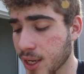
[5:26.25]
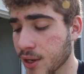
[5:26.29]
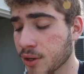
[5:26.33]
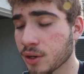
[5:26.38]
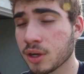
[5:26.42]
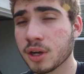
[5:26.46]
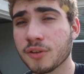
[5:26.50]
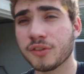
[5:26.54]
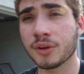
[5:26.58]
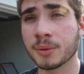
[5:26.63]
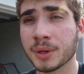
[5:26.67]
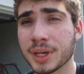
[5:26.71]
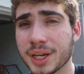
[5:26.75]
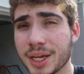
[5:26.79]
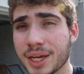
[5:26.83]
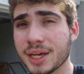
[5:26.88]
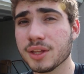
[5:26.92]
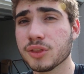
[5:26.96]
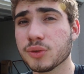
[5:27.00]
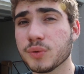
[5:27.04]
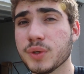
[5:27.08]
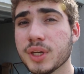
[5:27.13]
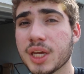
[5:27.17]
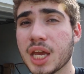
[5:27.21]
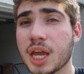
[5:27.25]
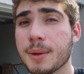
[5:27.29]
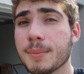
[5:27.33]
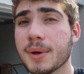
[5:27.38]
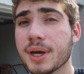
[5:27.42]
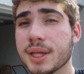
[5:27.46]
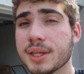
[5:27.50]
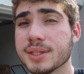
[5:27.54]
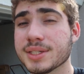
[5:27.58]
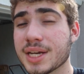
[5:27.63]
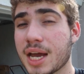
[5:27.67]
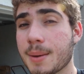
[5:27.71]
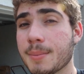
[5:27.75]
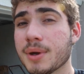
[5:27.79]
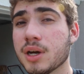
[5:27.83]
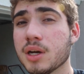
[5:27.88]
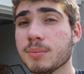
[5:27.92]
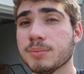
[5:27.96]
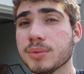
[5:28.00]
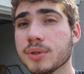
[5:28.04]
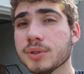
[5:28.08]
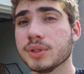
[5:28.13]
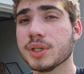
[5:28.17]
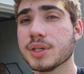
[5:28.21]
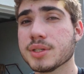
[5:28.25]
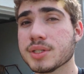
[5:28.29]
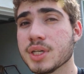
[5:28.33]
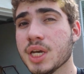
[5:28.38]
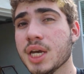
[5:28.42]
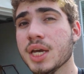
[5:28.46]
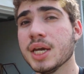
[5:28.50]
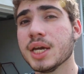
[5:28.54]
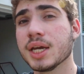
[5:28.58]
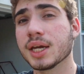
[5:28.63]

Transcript: I don't know if I'm going to hit 3k by the time I upload this